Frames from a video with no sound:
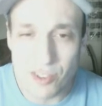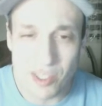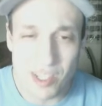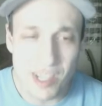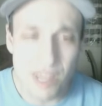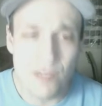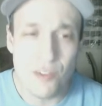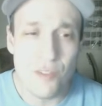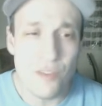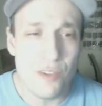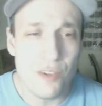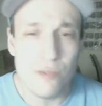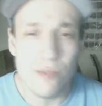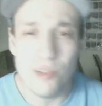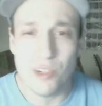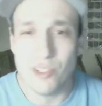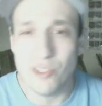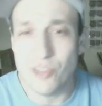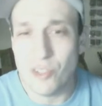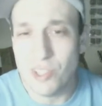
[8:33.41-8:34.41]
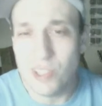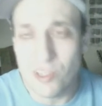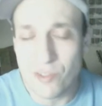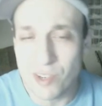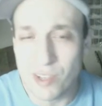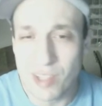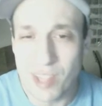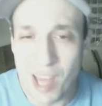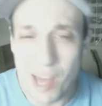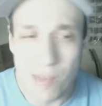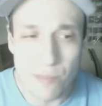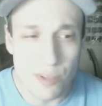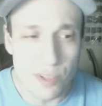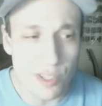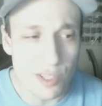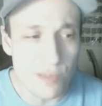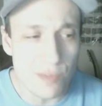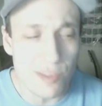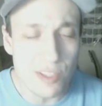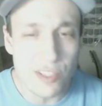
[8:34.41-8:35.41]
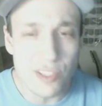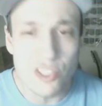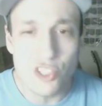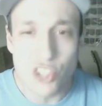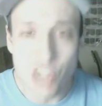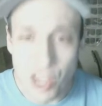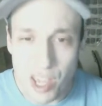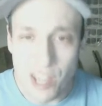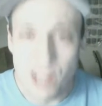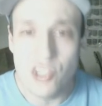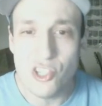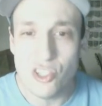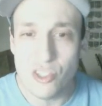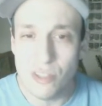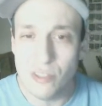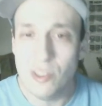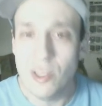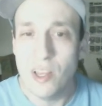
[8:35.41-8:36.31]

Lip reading: And even if you don't want to totally get rid of capitalism, isn't changing